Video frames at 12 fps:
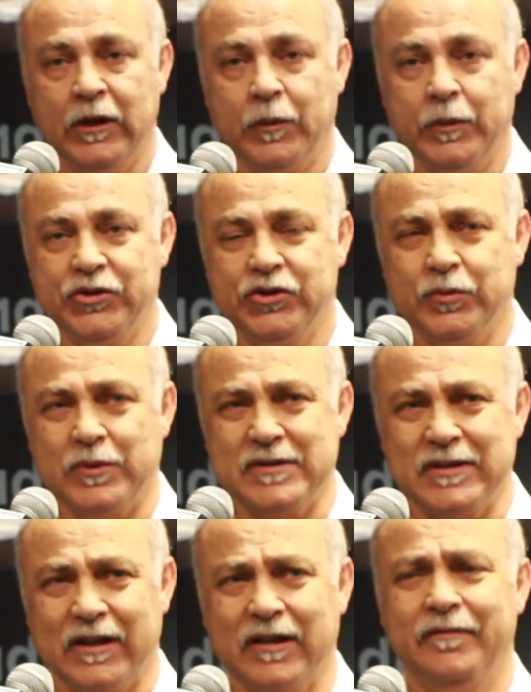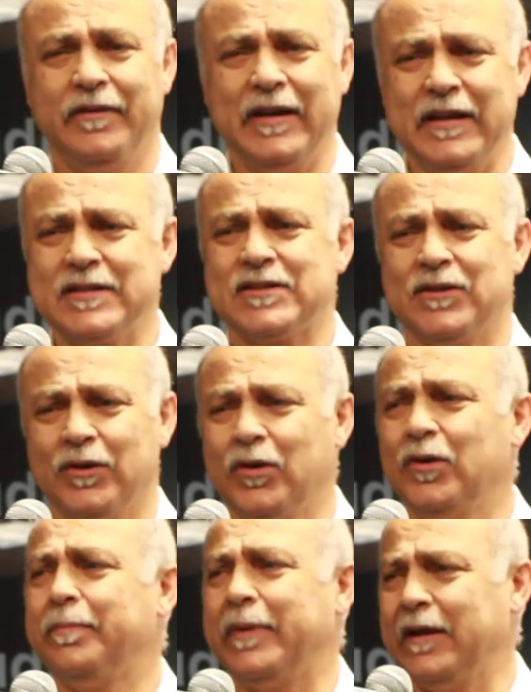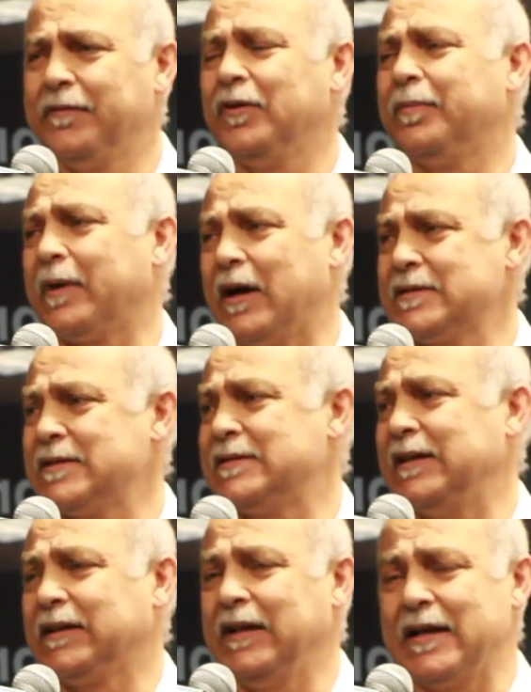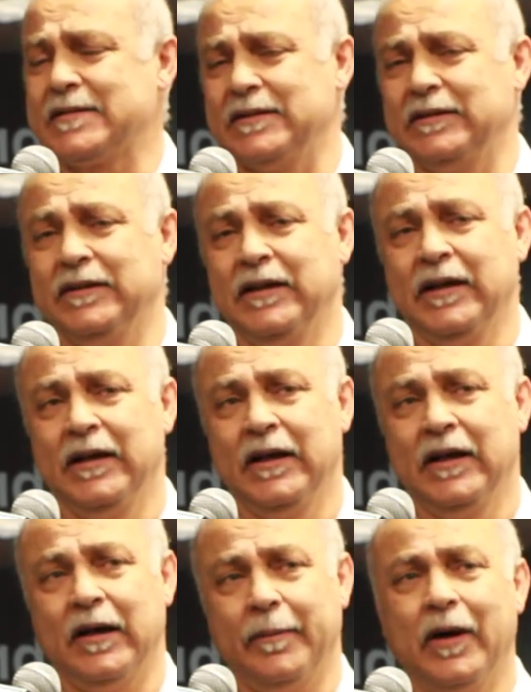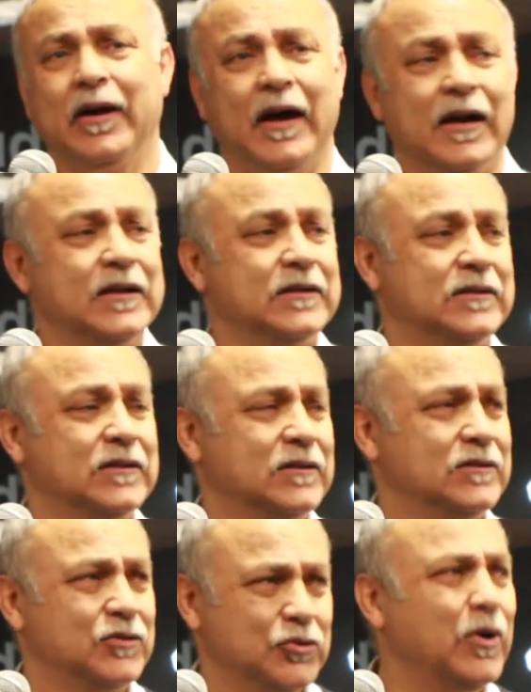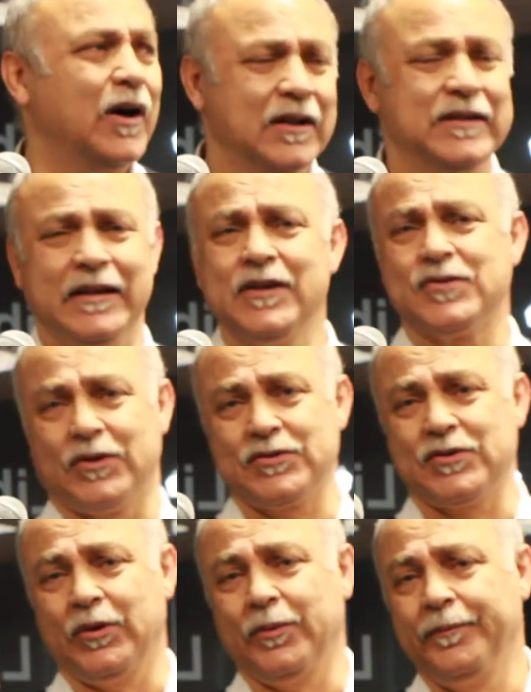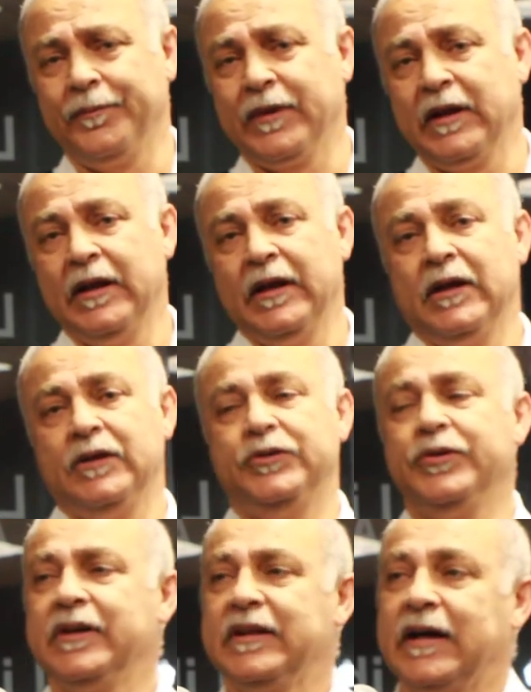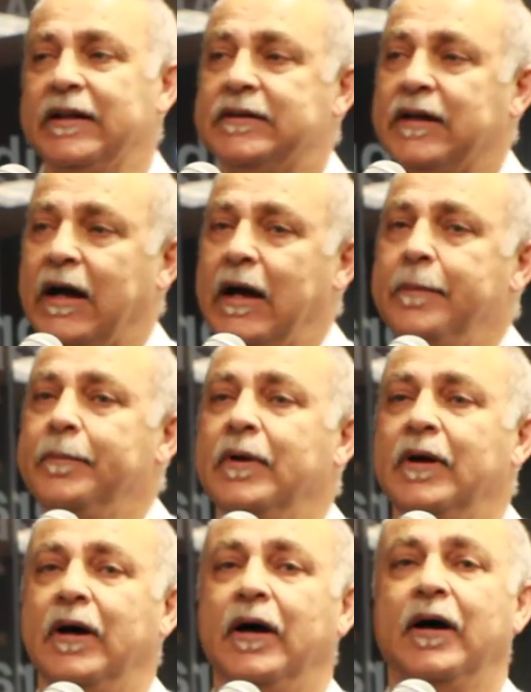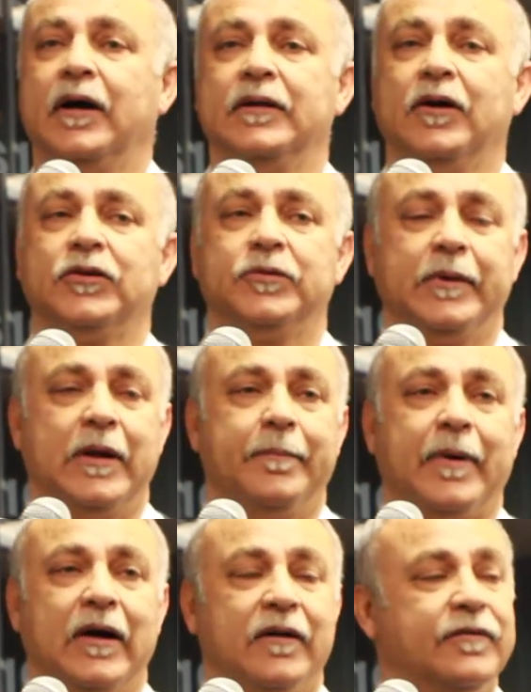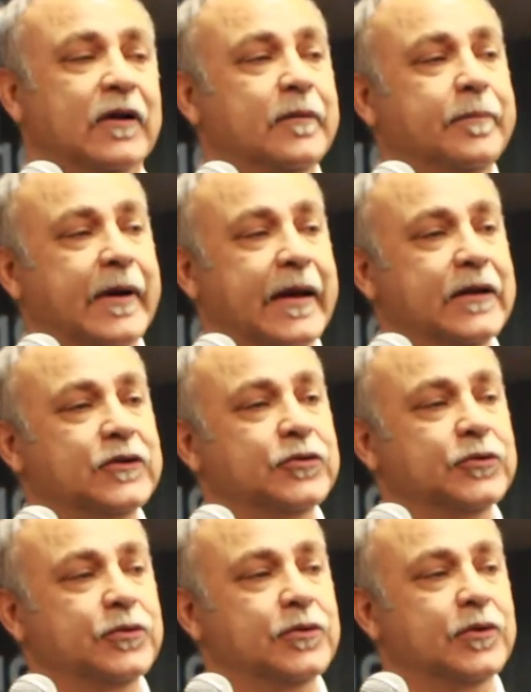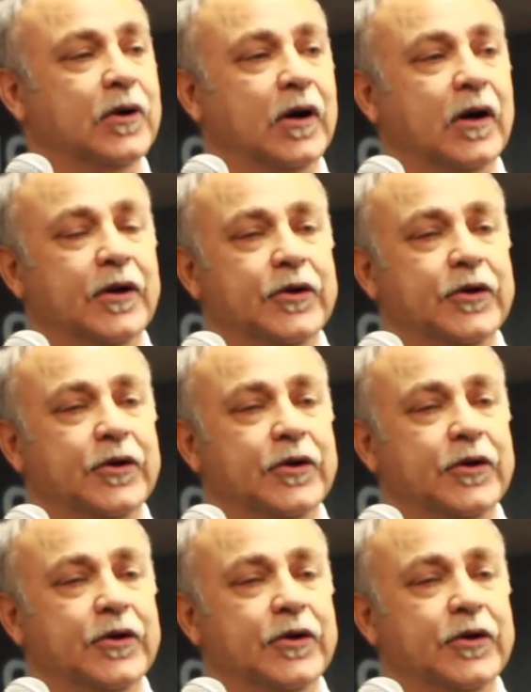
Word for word: which was like a very slow, painful process that lasted about one hundred, two hundred years or so. During that time, uh, the Ottoman Empire fell prey to uh,